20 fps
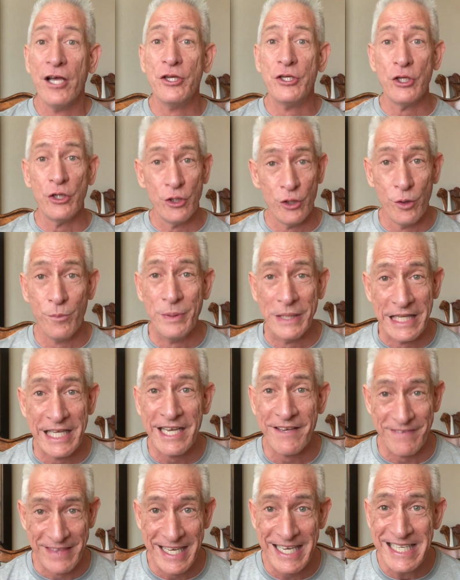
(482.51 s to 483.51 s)
Do you
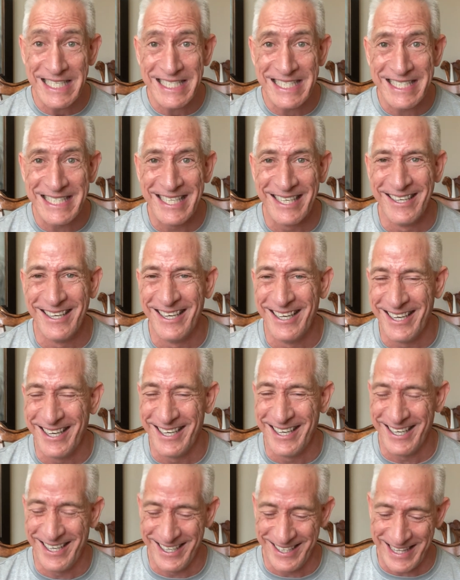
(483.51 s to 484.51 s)
believe this?
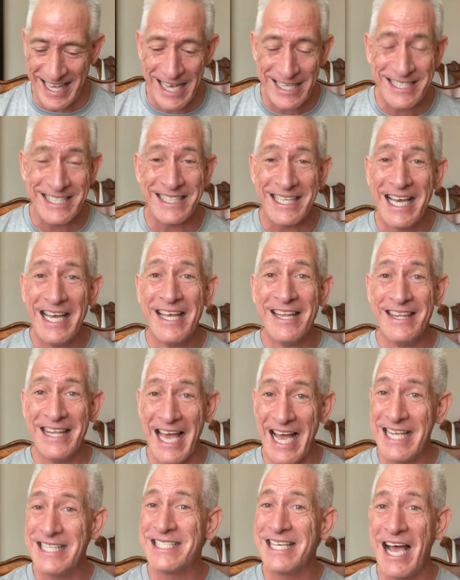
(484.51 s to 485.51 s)

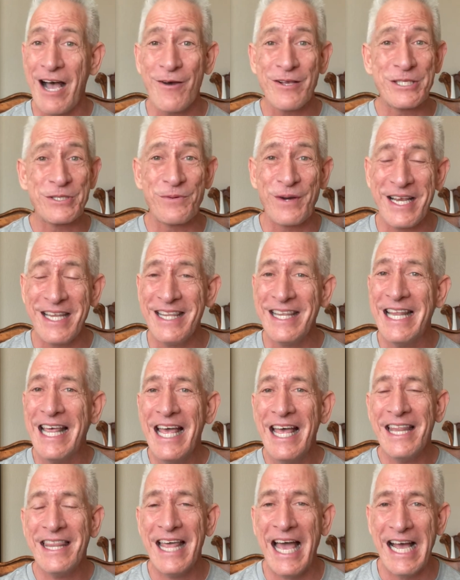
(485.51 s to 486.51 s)
That's how it's written.
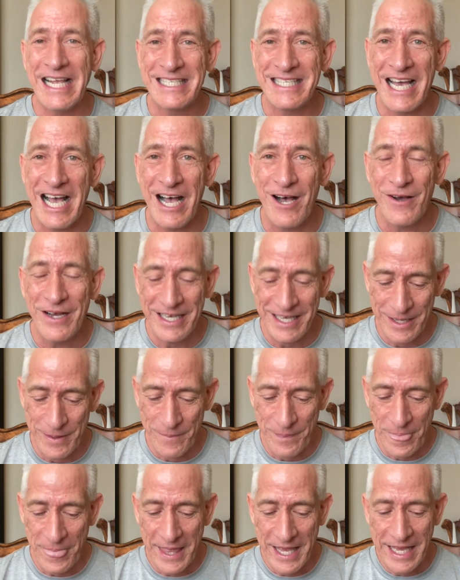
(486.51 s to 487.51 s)
That's how.
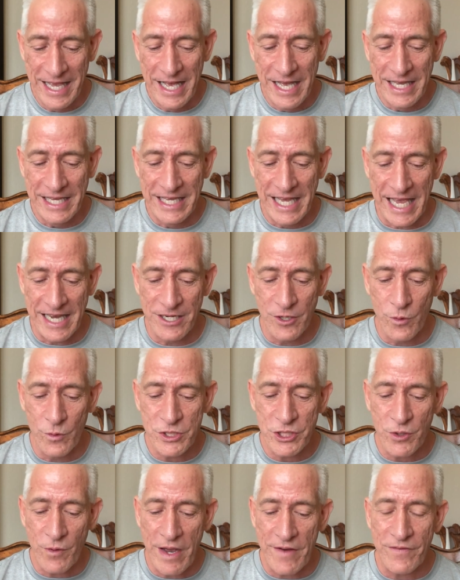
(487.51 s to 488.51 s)
And
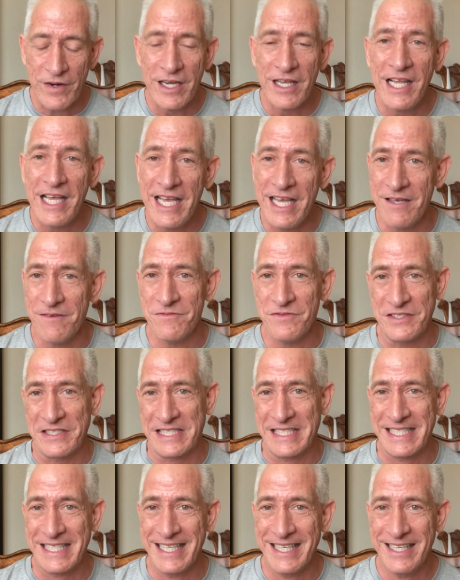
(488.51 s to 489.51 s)
whosoever
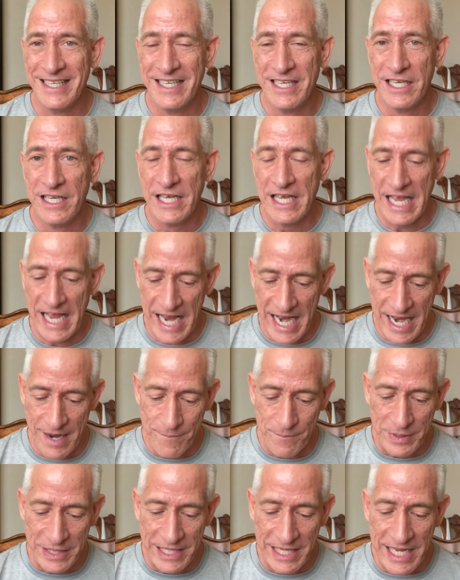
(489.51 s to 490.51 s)
lives
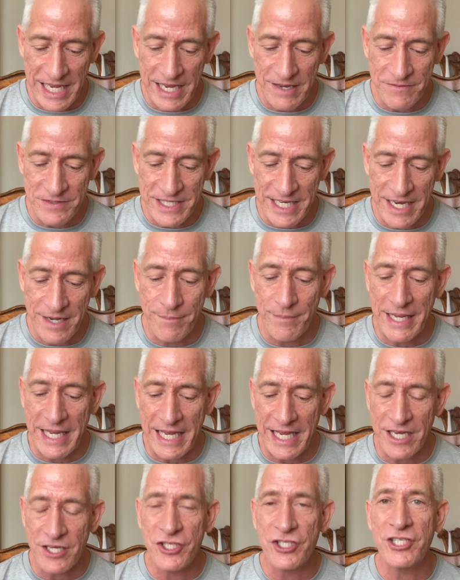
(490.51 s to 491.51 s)
and believes in
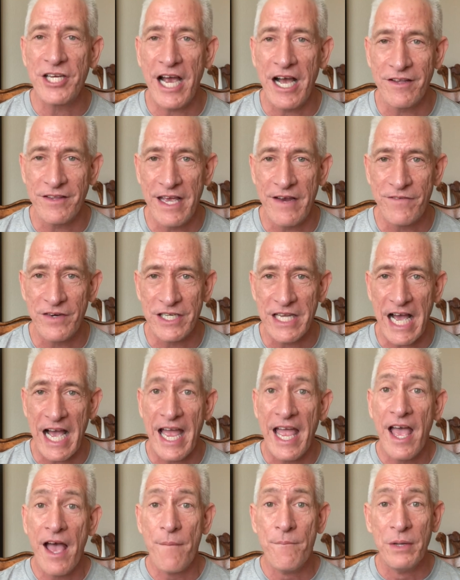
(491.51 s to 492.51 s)
me shall never
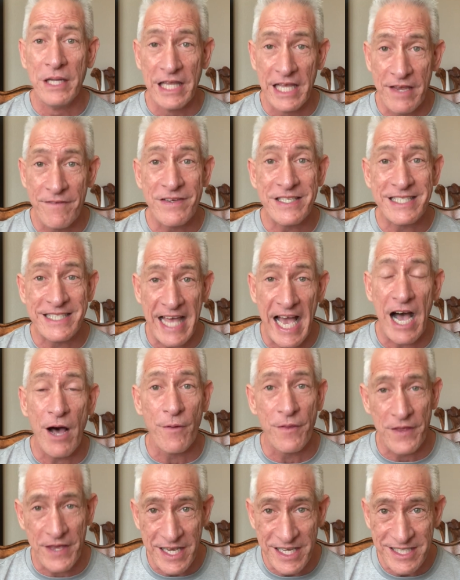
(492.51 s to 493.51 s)
die. Believest thou
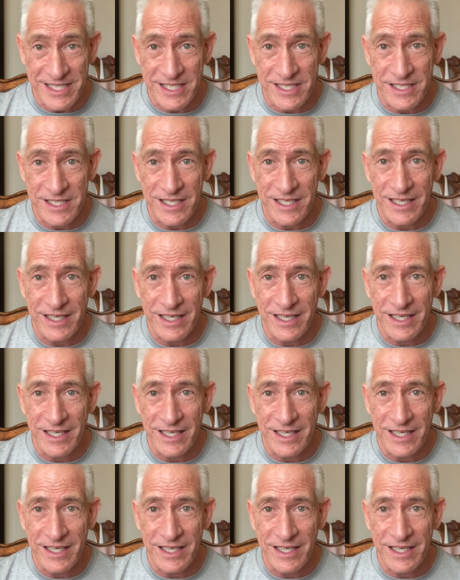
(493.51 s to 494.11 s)
this?